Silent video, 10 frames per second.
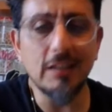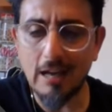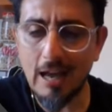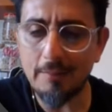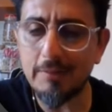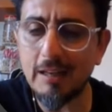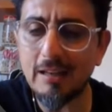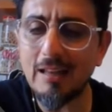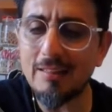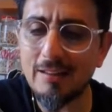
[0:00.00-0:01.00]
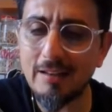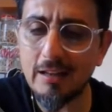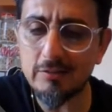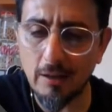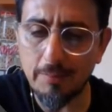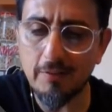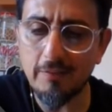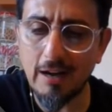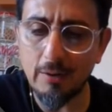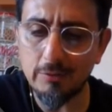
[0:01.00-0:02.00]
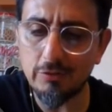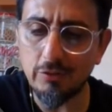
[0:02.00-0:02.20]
are happening in the next couple of hours.